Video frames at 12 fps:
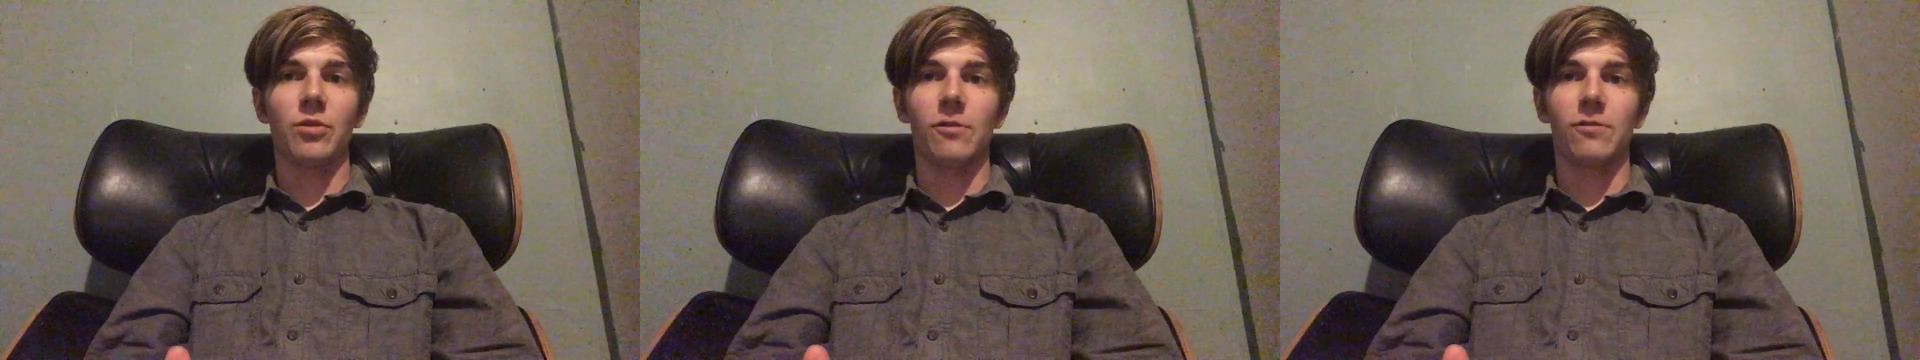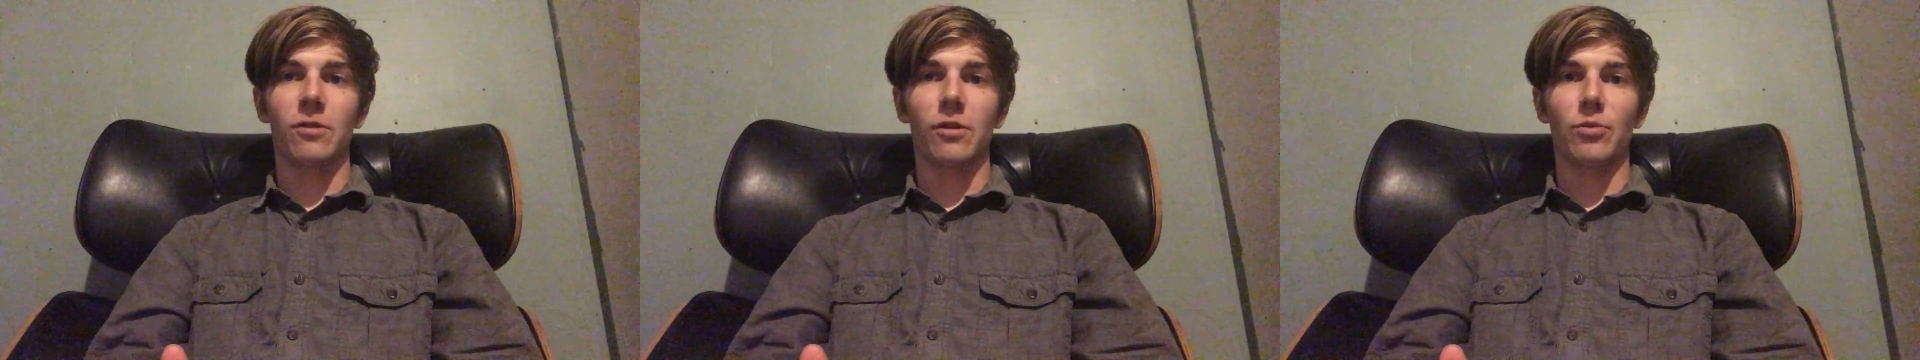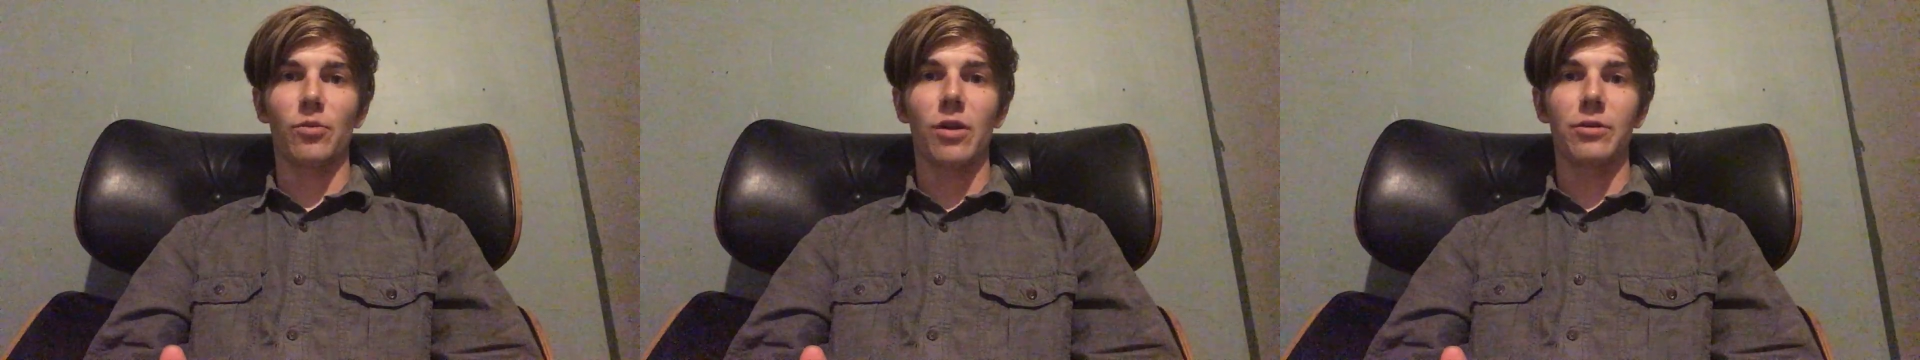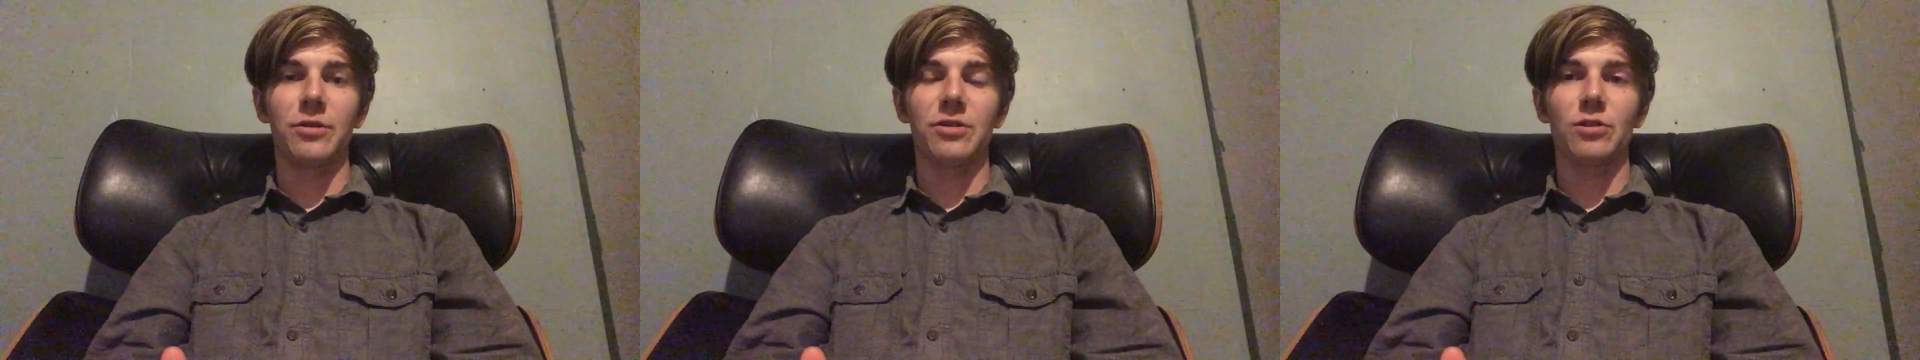of our
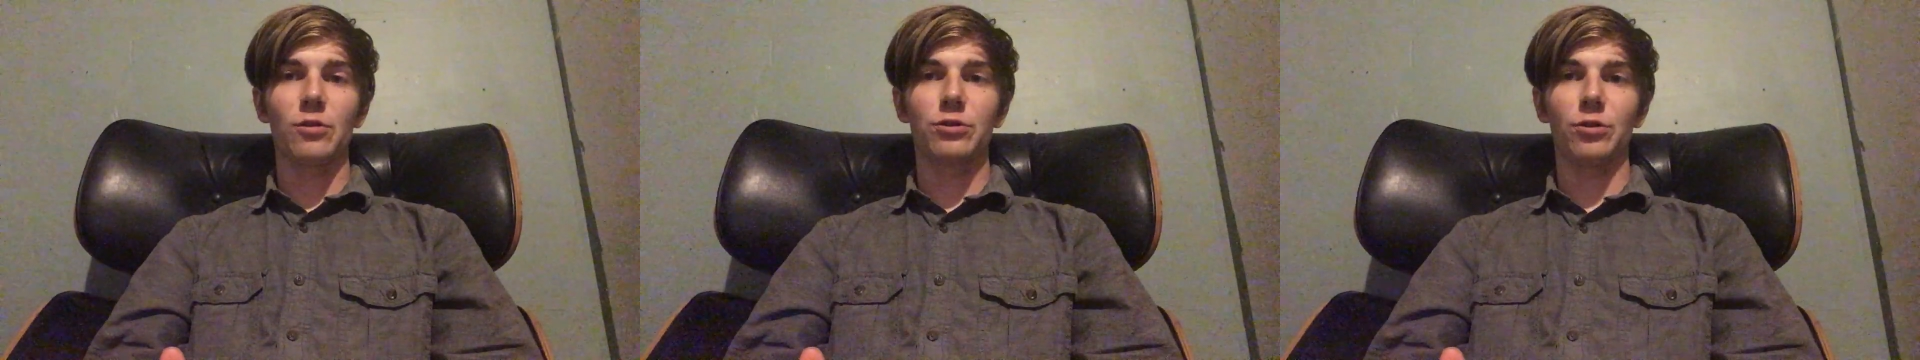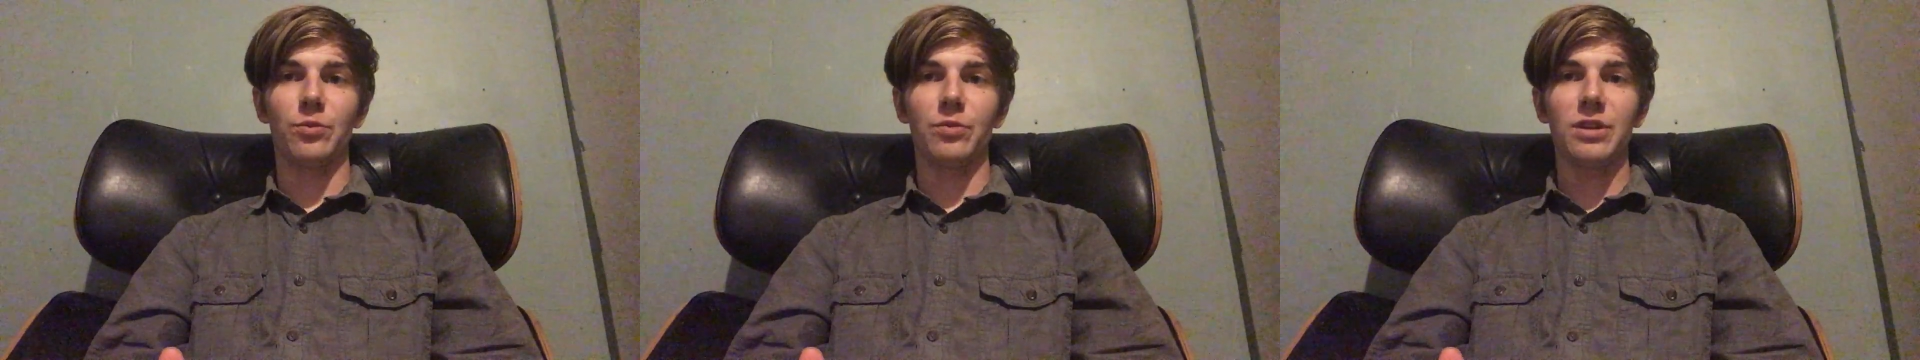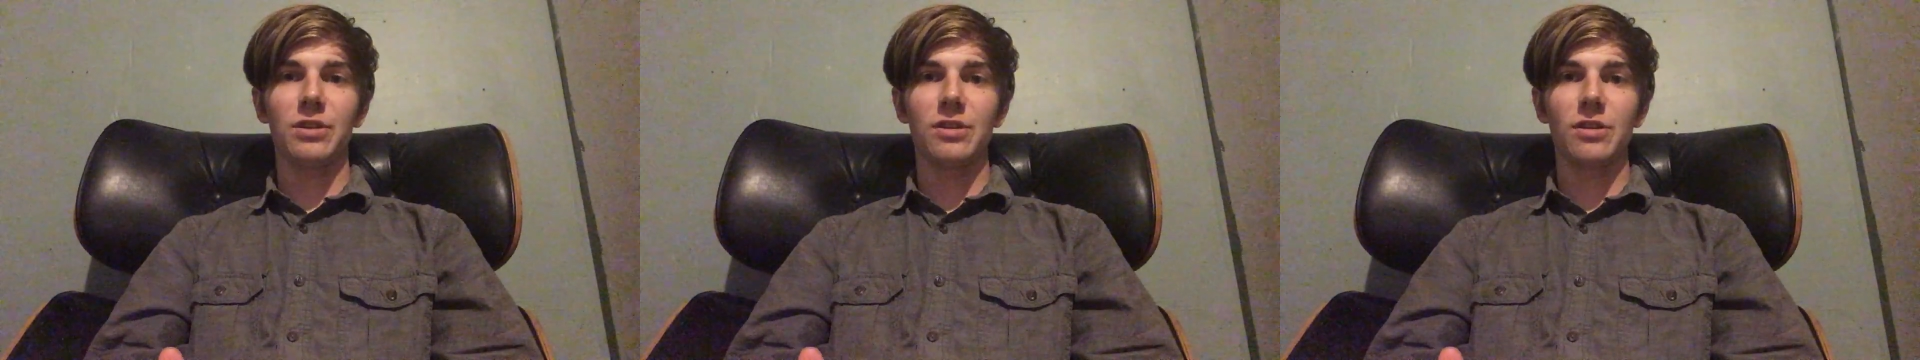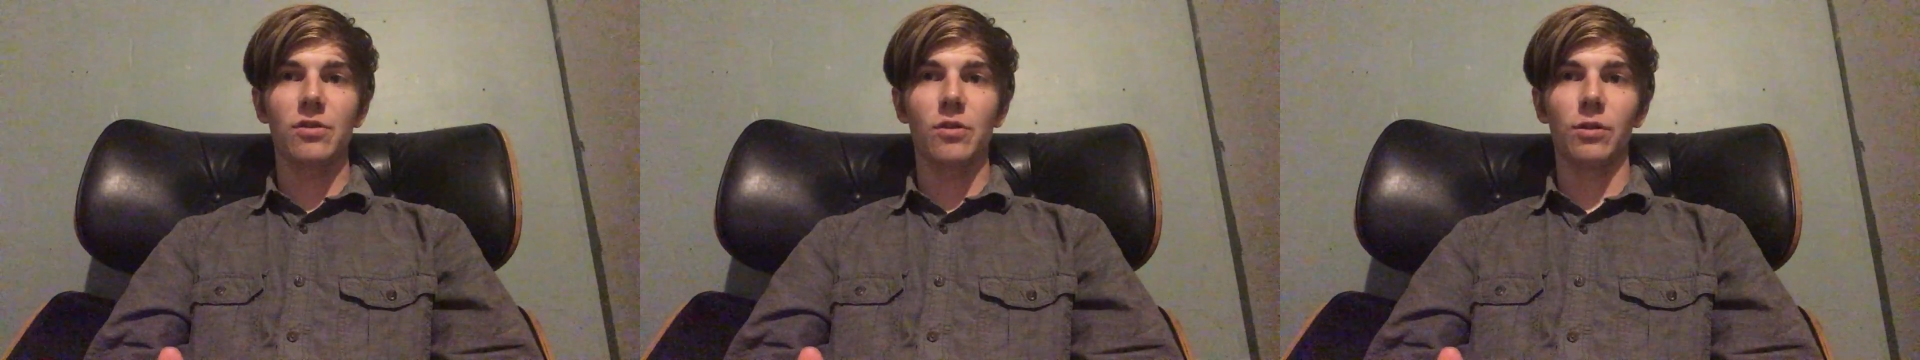modern social
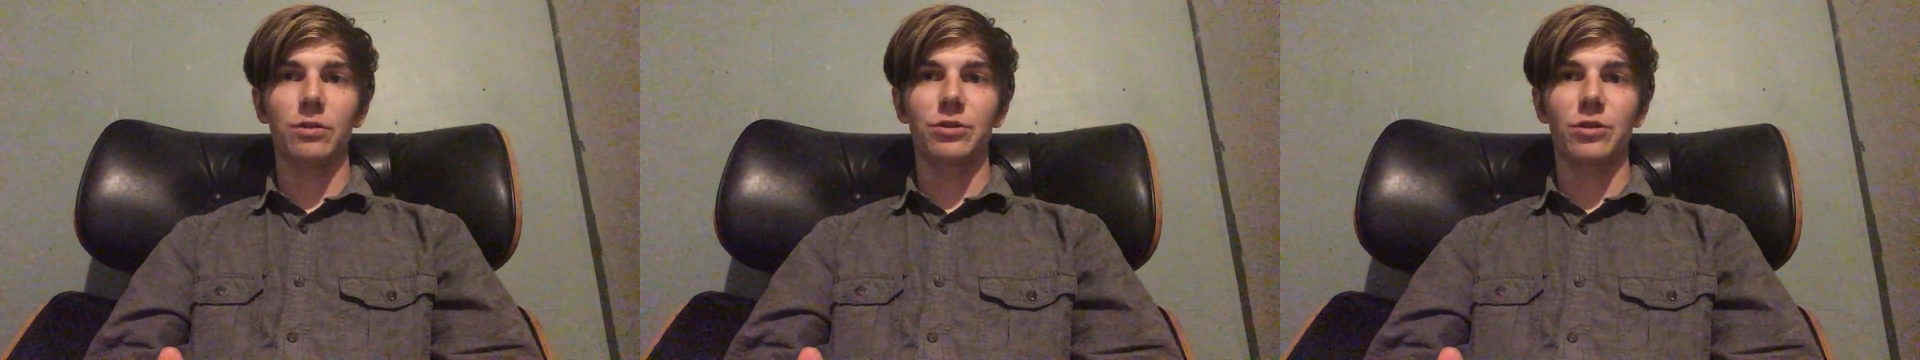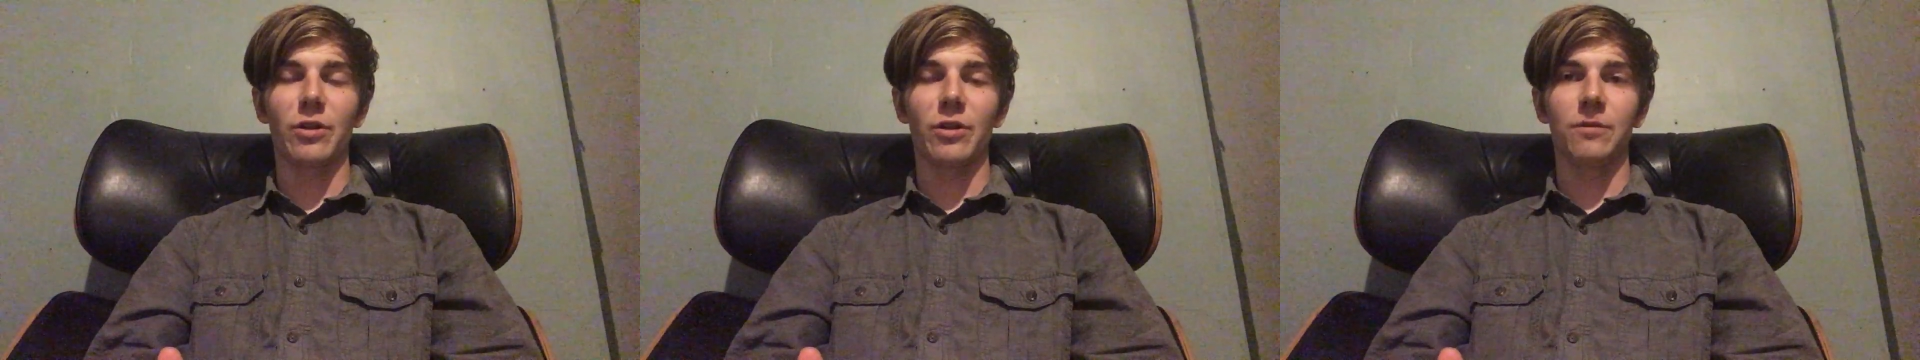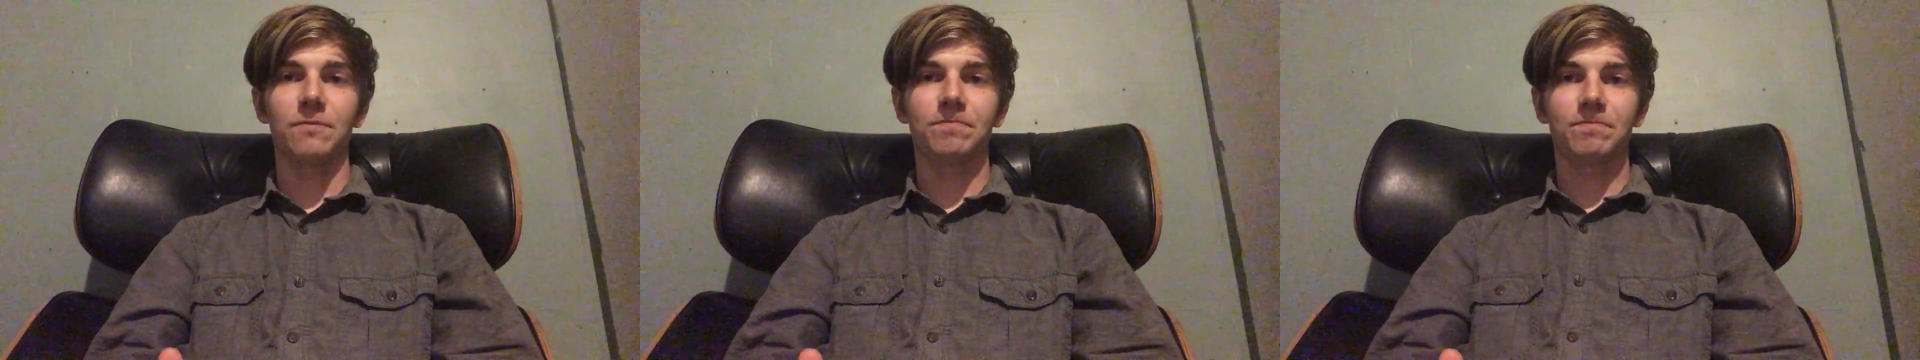media culture,